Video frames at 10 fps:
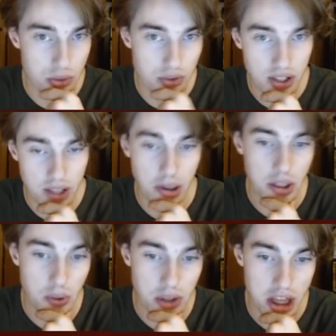prefer going
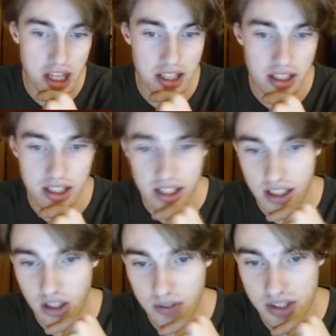north here.
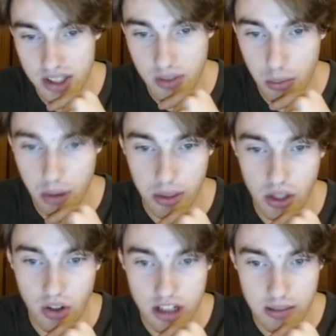Obviously, we're probably
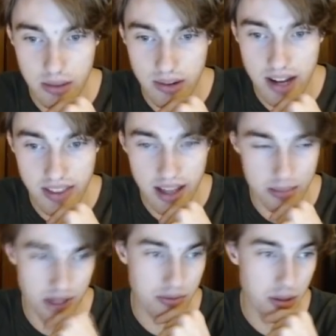not going to be right there,
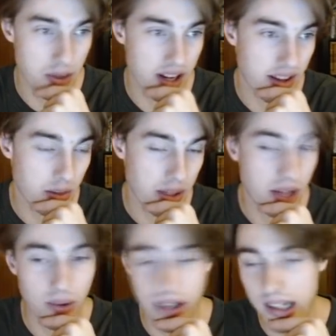but if we were, that would be
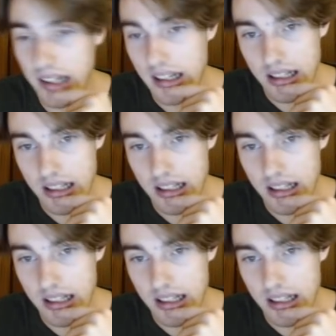annoying.